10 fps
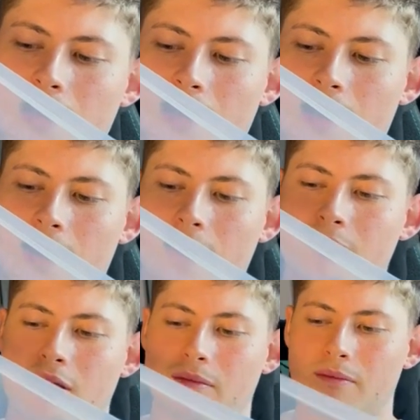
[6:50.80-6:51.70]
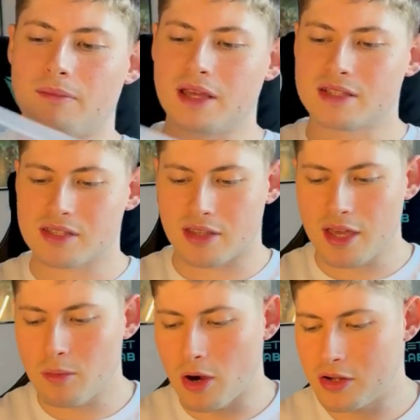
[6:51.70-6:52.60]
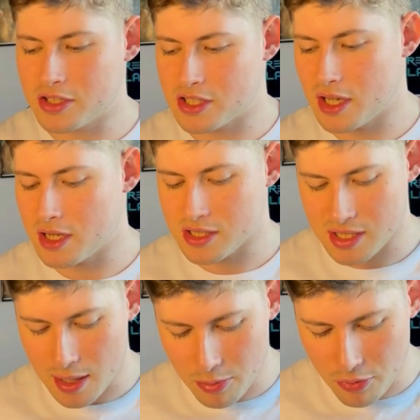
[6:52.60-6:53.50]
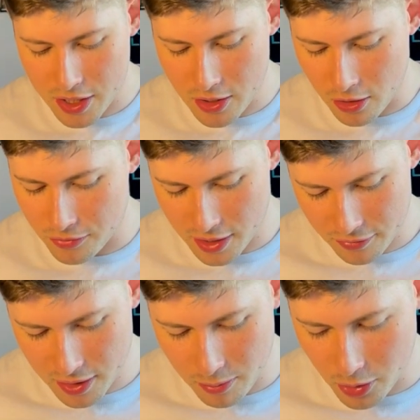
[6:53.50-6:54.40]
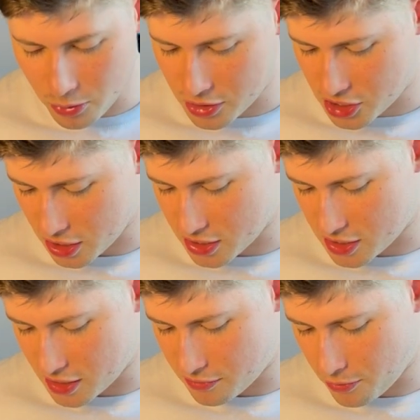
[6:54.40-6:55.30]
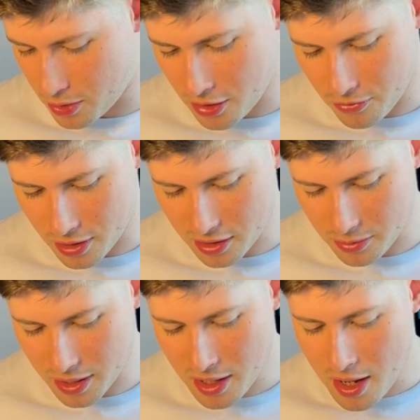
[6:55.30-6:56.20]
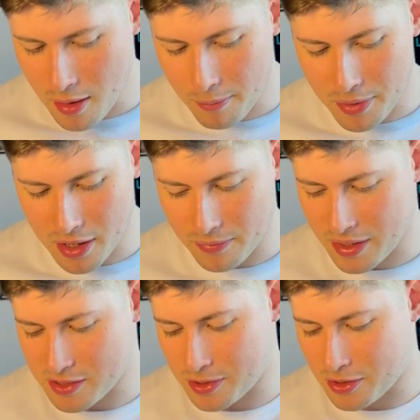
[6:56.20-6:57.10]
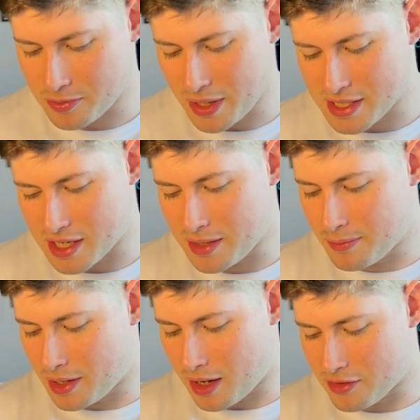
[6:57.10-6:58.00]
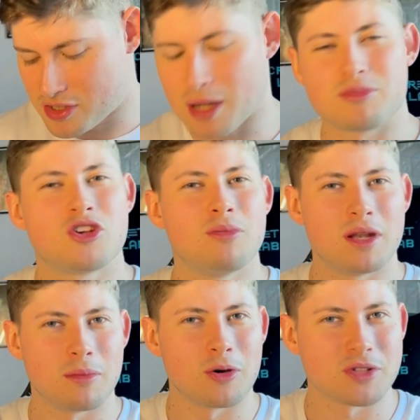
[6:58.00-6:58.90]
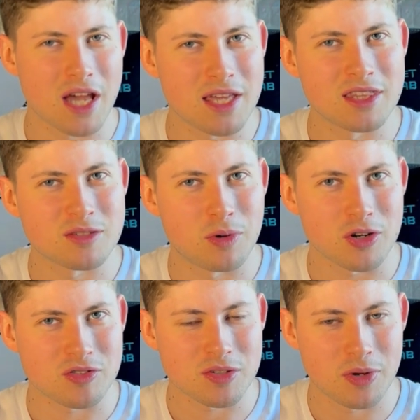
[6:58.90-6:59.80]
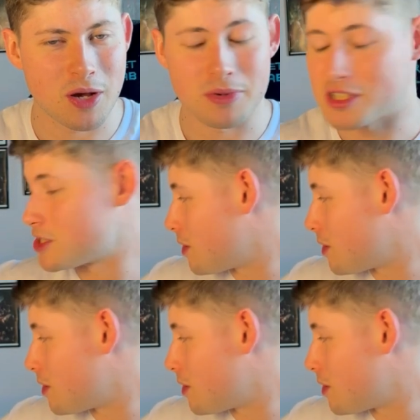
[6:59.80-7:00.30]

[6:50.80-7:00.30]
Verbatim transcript: um, means they won't uh, snap and break off. Now I think a model just did fall over a little bit, but that's because basically I jammed too many models in this box for this purpose. So